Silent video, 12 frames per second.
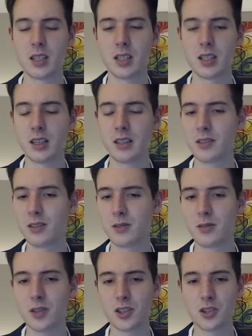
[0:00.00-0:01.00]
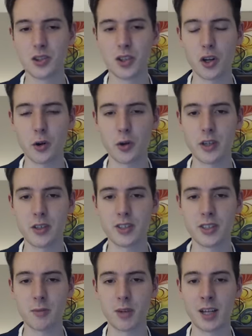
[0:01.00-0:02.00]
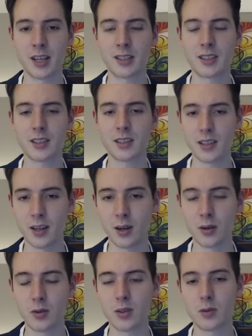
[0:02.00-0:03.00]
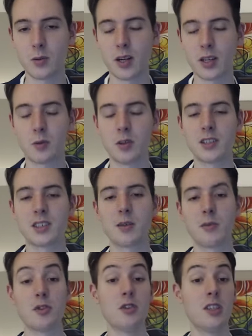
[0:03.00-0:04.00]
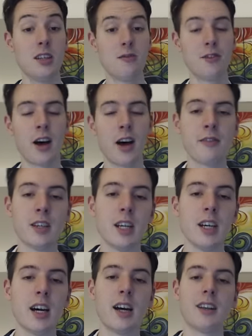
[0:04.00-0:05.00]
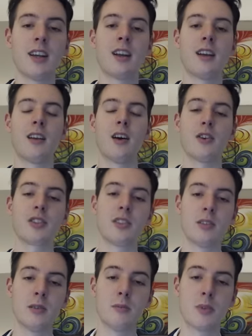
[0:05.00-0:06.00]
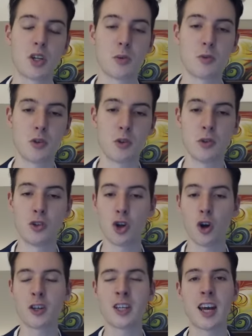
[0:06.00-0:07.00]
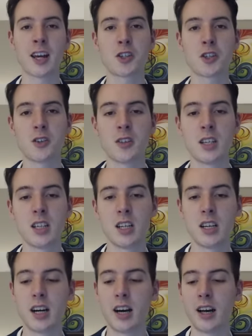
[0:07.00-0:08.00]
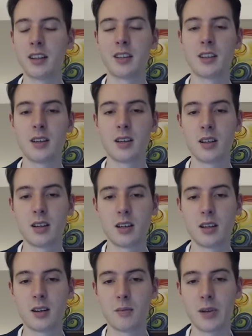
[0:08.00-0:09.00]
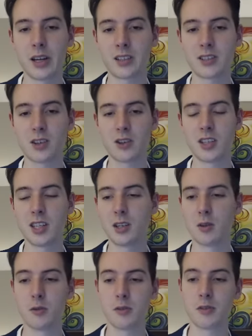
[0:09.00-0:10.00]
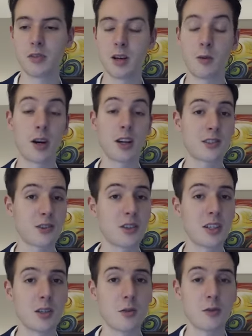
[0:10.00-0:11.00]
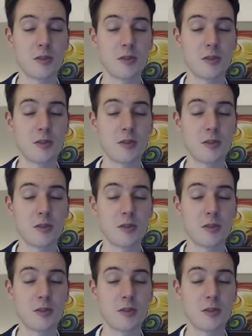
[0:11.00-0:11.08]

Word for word: Uh, just to show here some lines now. White queen is coming to d five, and that allows the bishop to join the action, and black's continue with, uh, white is continuing with